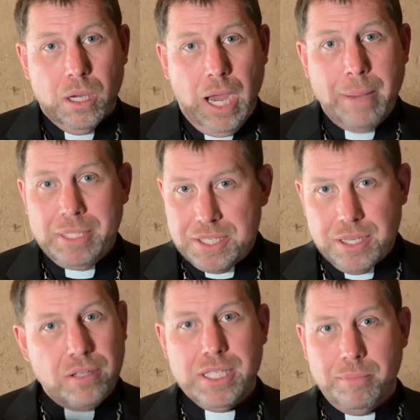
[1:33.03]
I'm
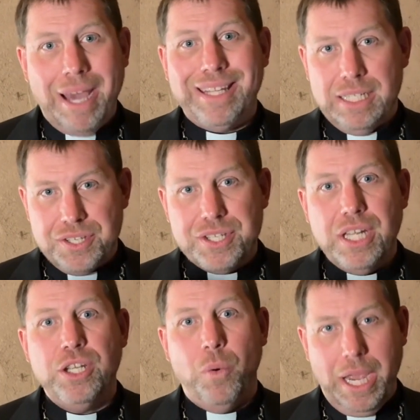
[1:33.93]
insulted by the
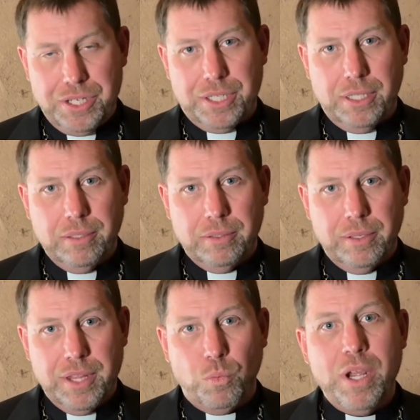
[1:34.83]
insinuation
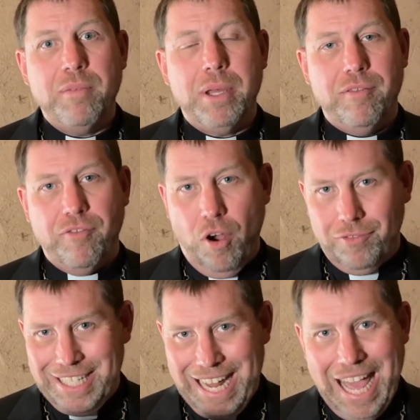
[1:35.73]
that we have been
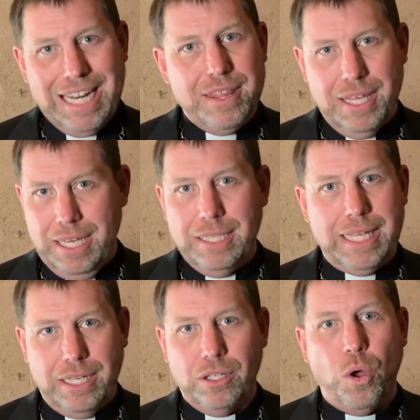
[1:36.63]
involved in anything
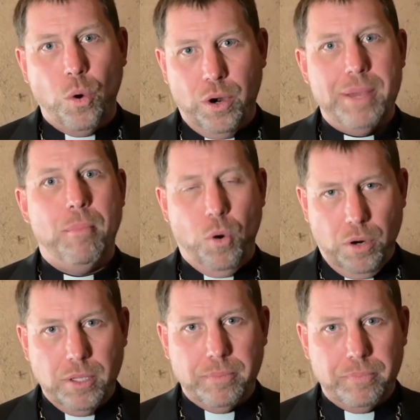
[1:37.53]
illegal or
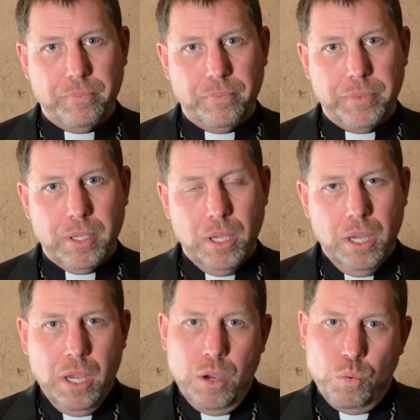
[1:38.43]
immoral.
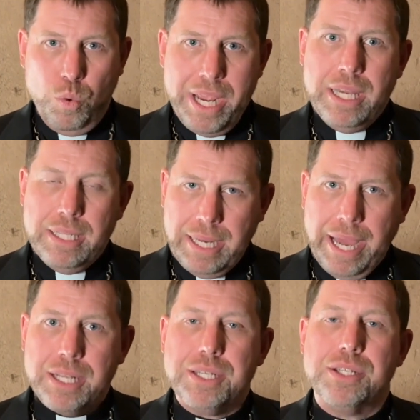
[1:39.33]
We in the
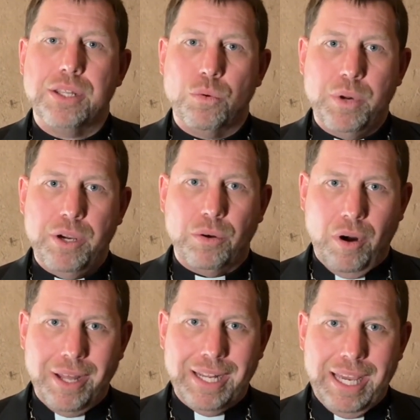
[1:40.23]
Diocese of the Rio
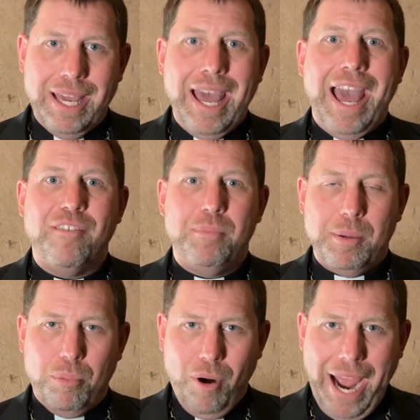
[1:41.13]
Grande have
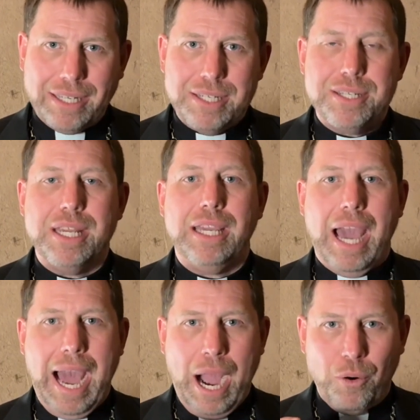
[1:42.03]
been practicing
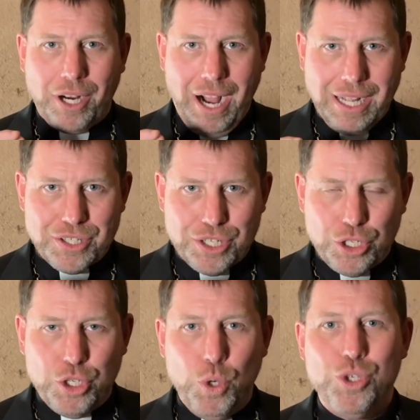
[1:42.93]
our
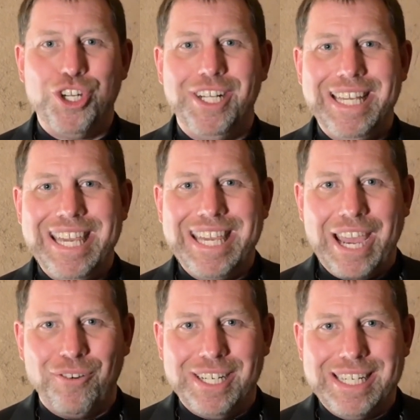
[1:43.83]
constitutionally
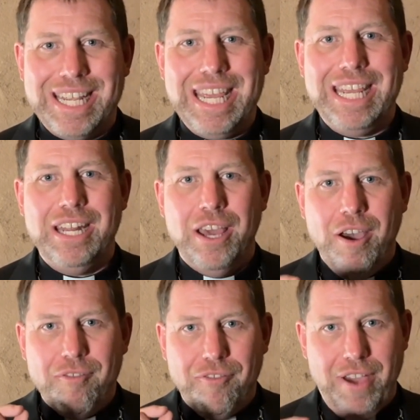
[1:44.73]
guaranteed
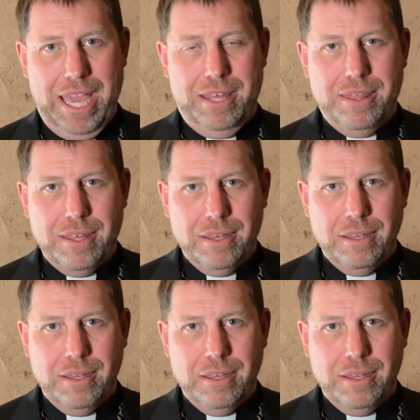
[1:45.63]
faith.